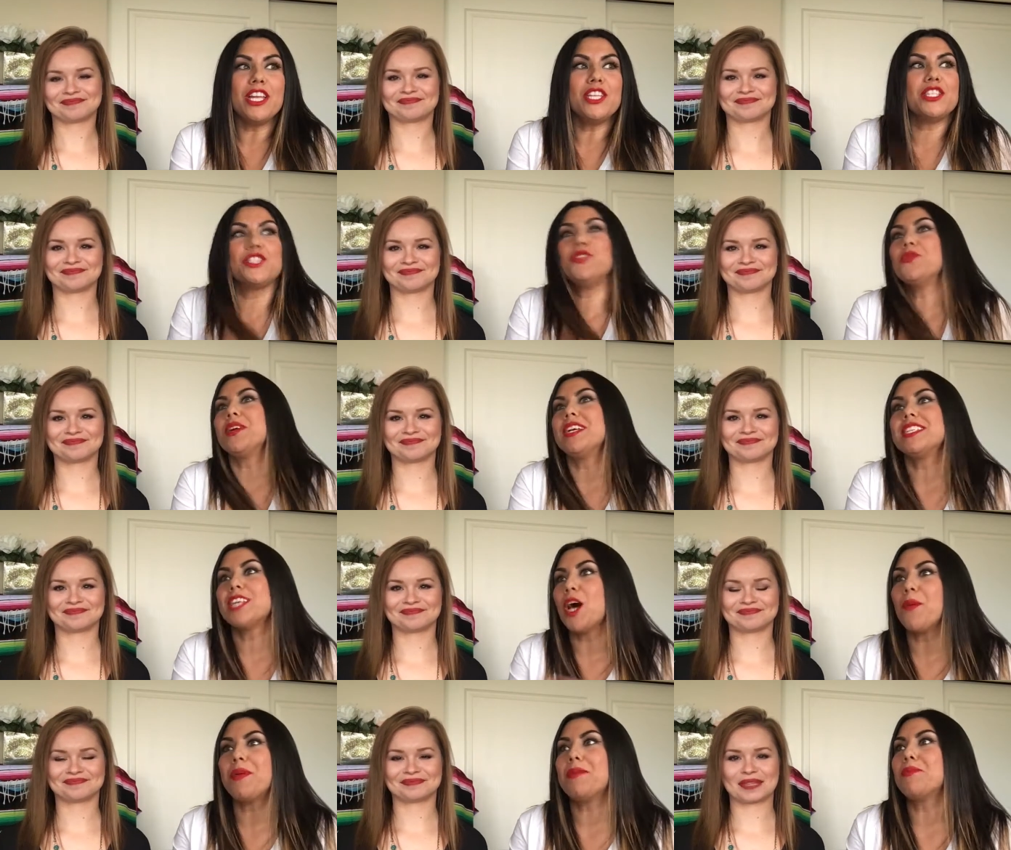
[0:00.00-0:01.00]
Speaker 1: can
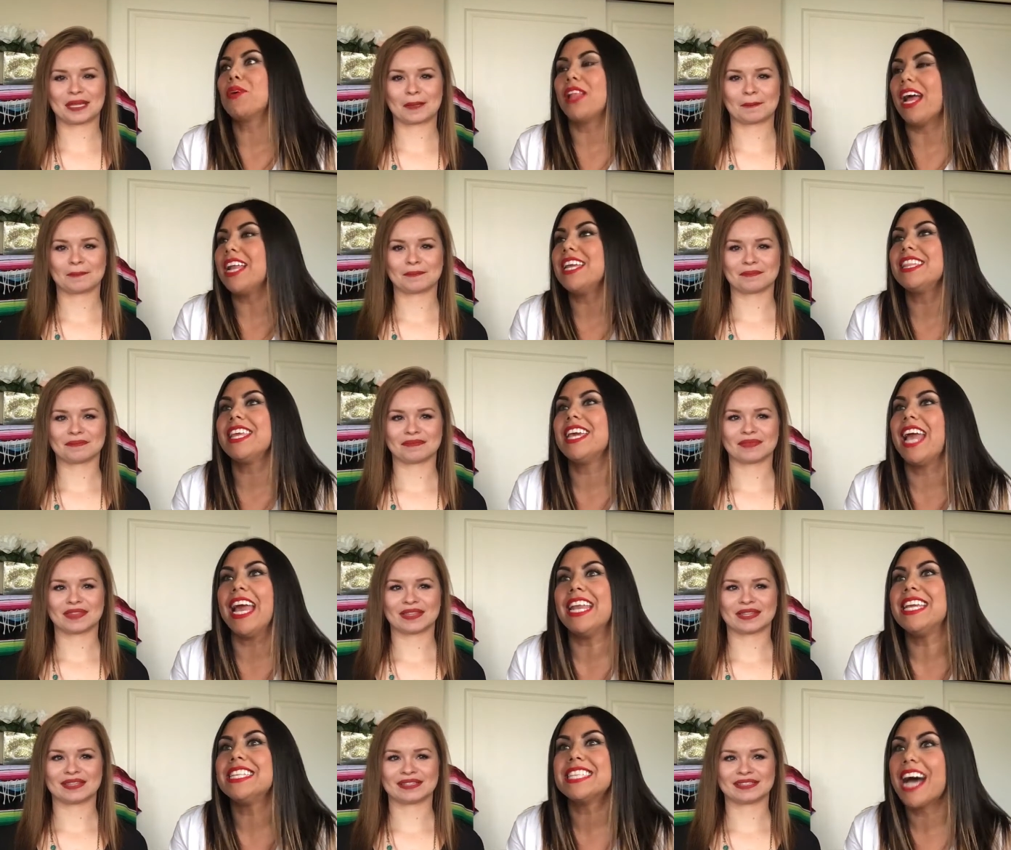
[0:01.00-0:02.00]
tell people anything,
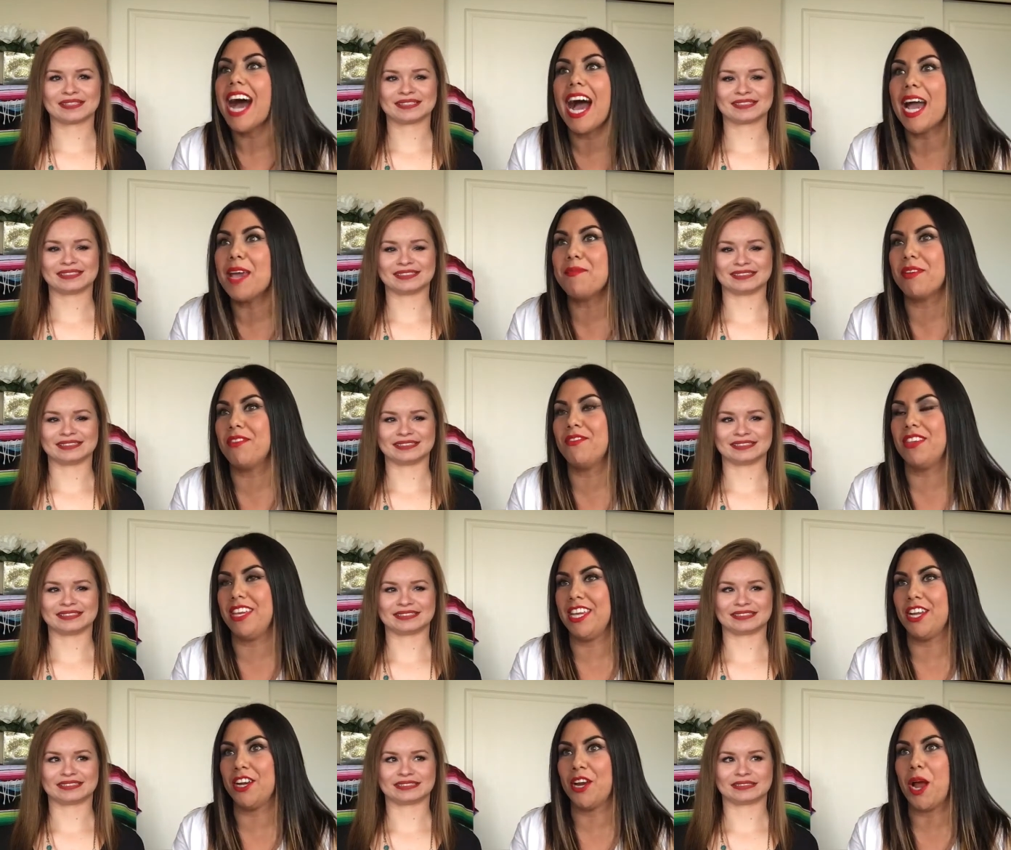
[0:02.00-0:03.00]
any time of
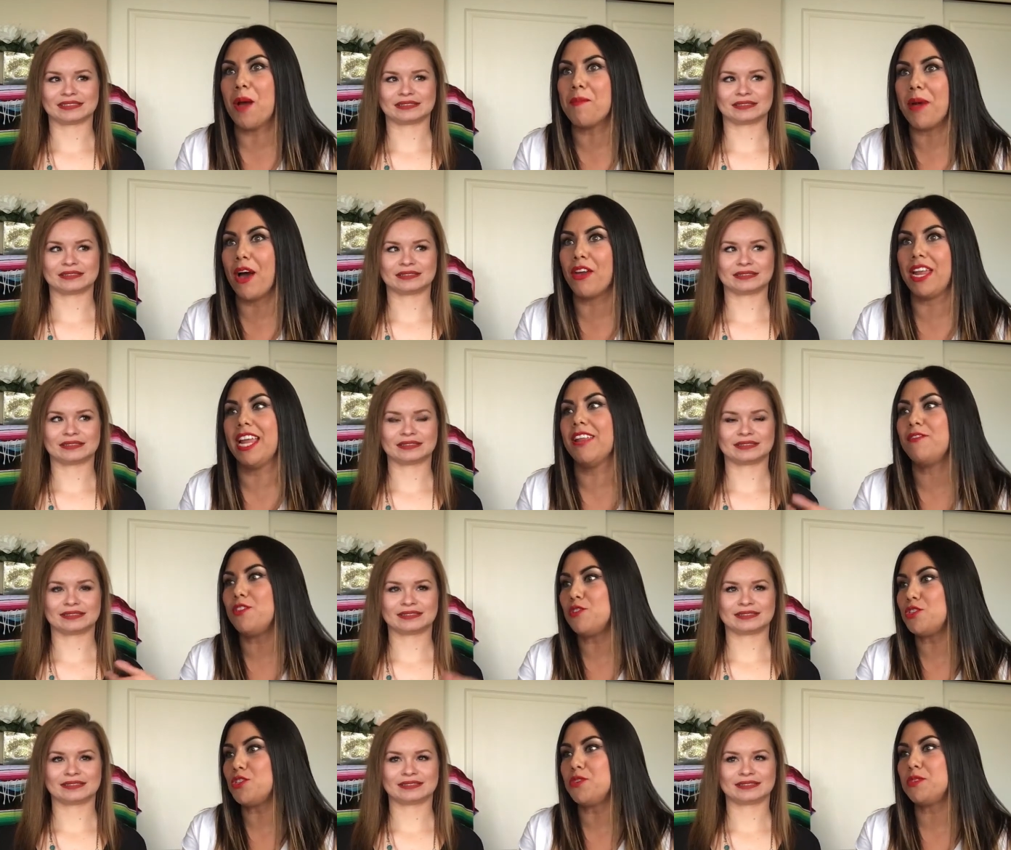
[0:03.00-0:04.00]
the year about it. If
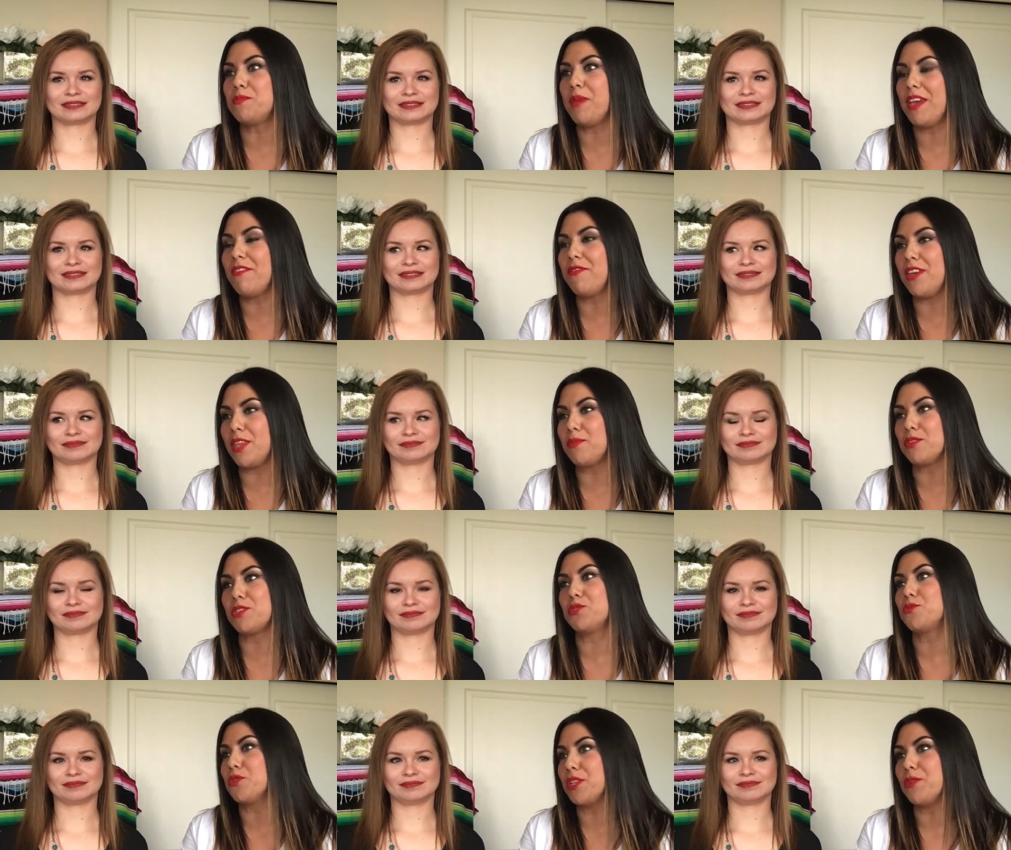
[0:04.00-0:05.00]
you choose May 5th,
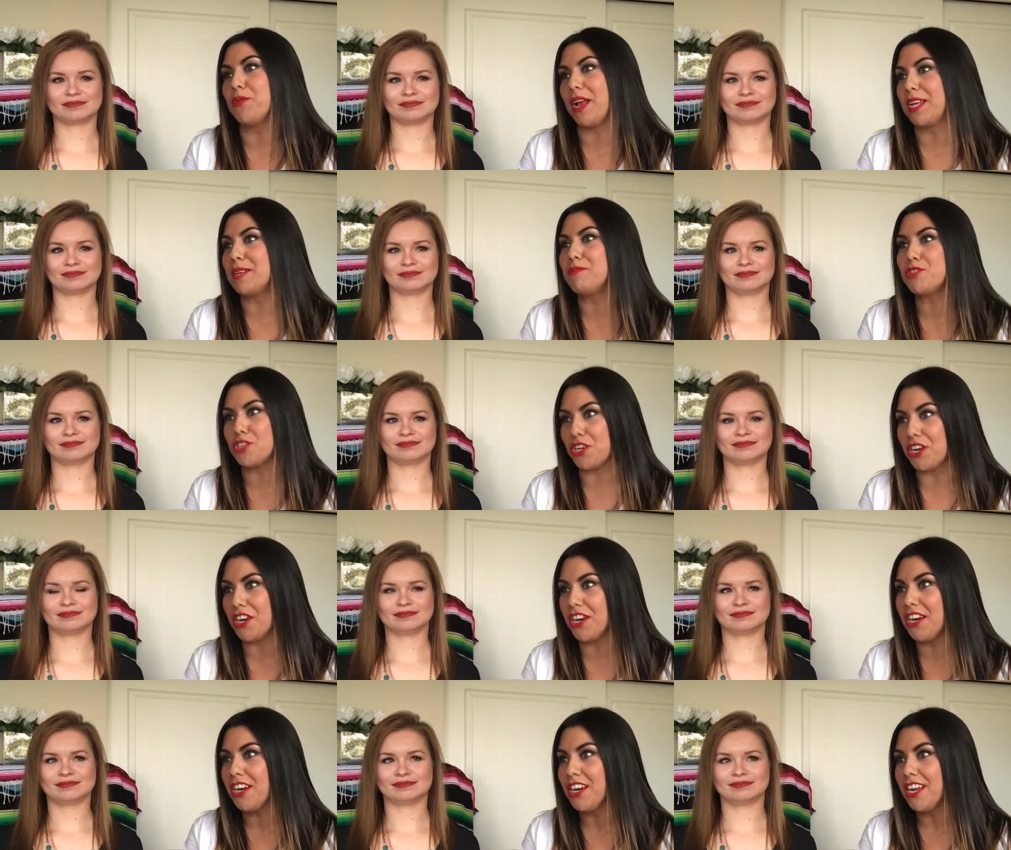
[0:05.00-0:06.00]
which is really random,
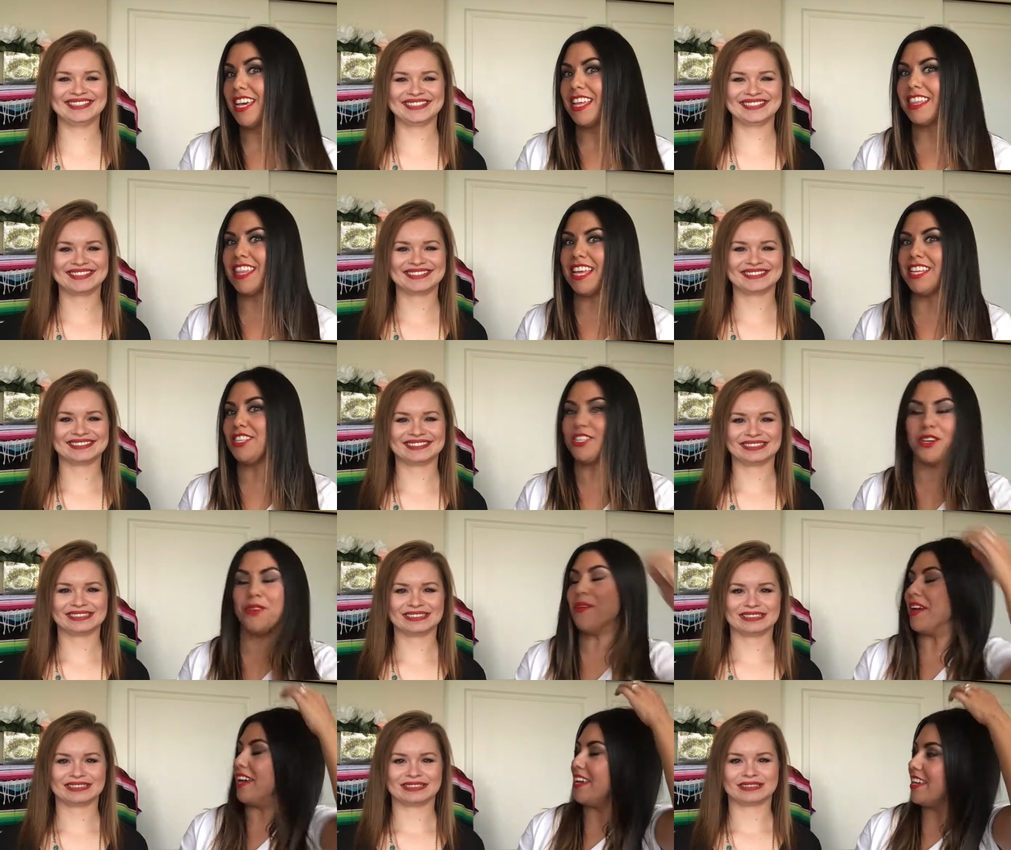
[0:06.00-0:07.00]
sure, then do
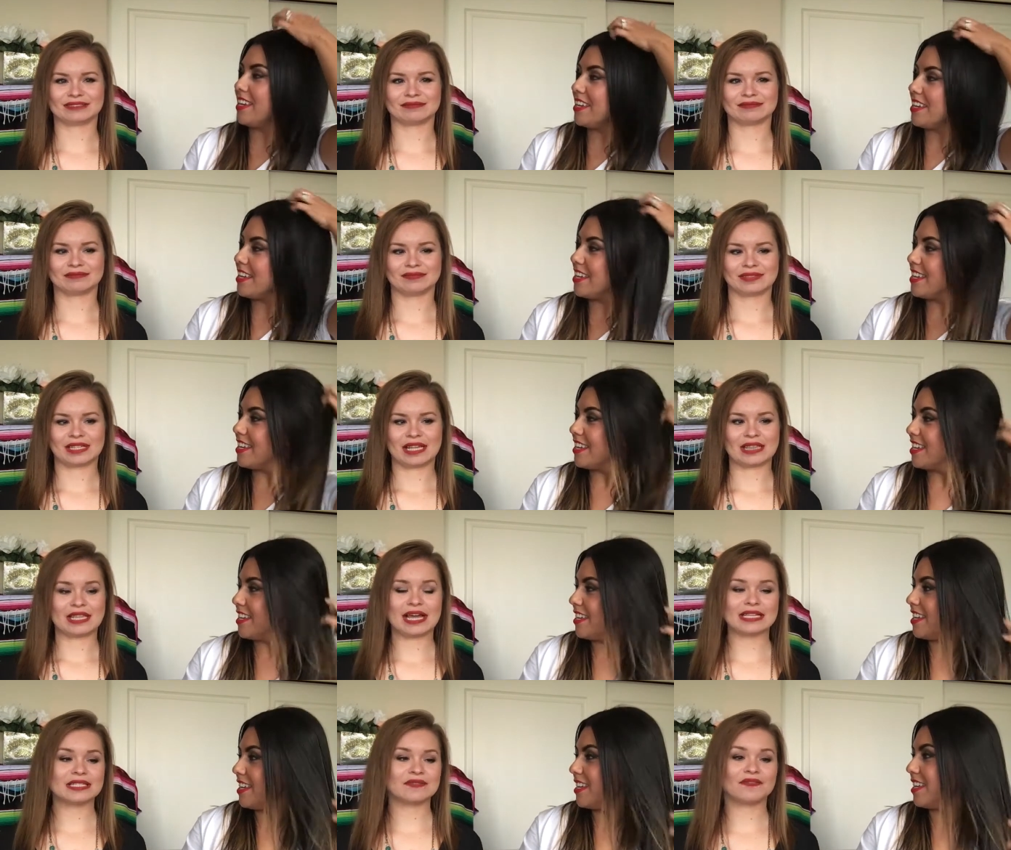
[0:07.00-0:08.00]
it.
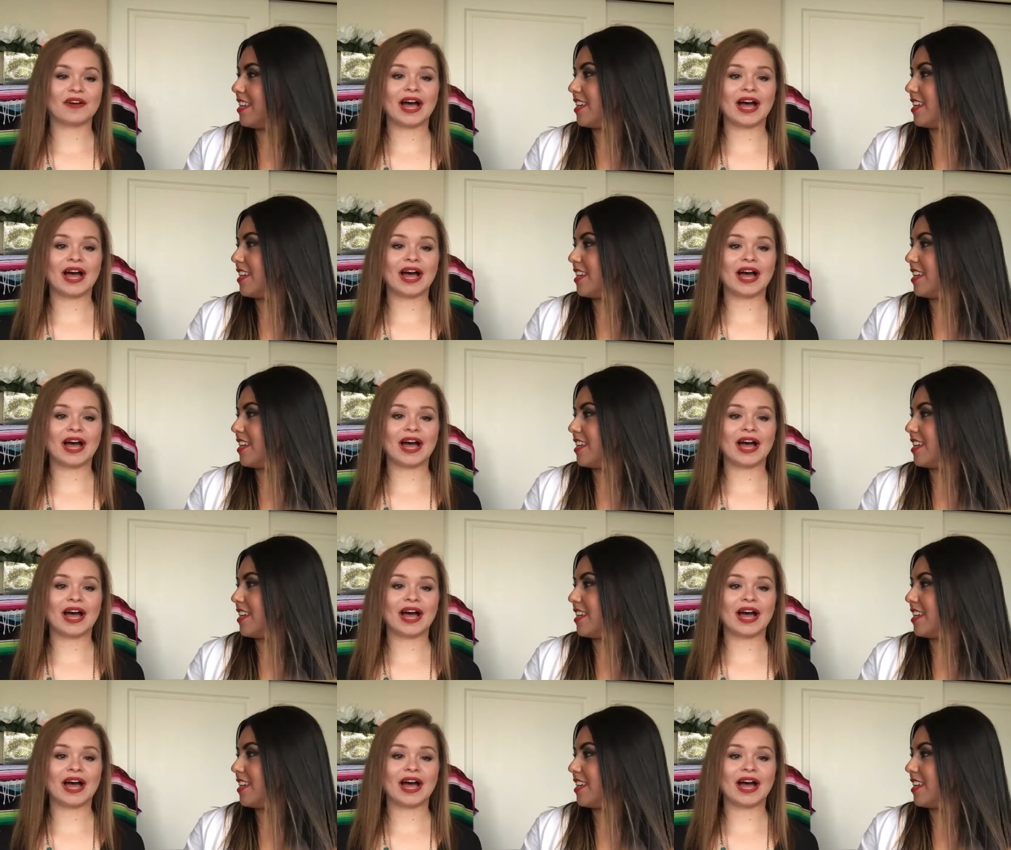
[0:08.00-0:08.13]
That's